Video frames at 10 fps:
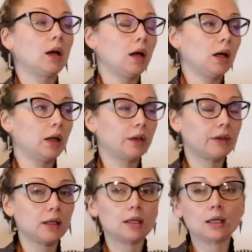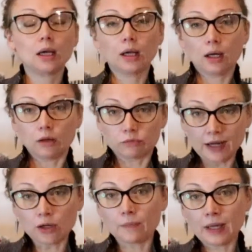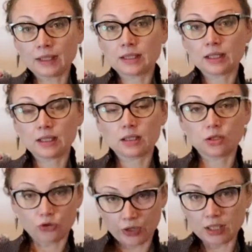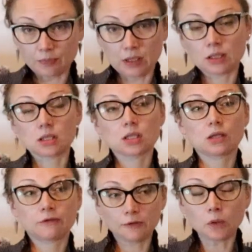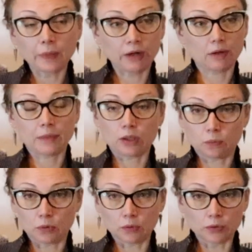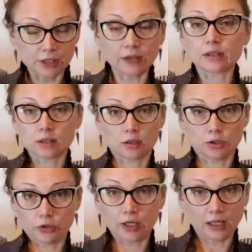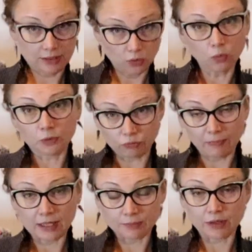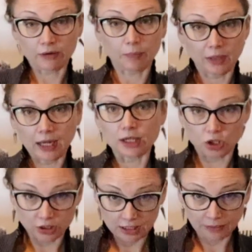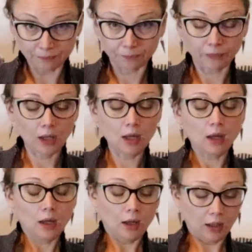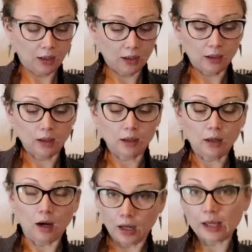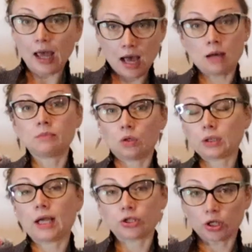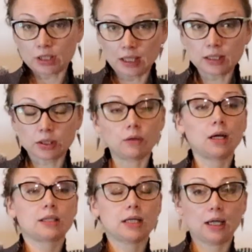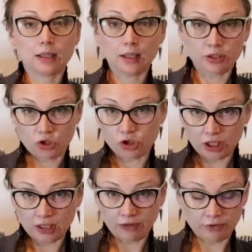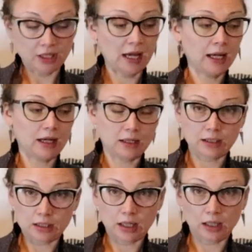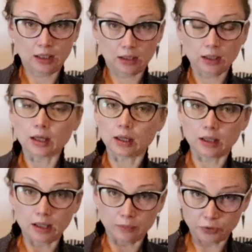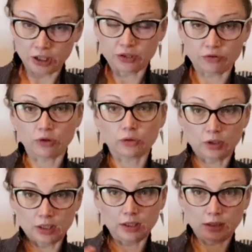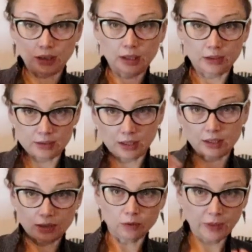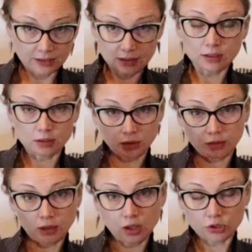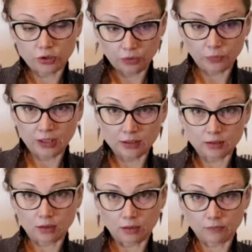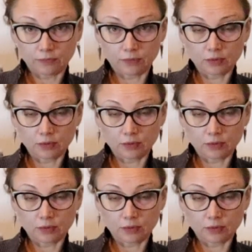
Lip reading: the recommended treatment for perimenopause in this country is hormone replacement therapy, HRT. I am on HRT, so I take estrogen every day and I take progesterone on a cyclical basis. So the last 2 weeks of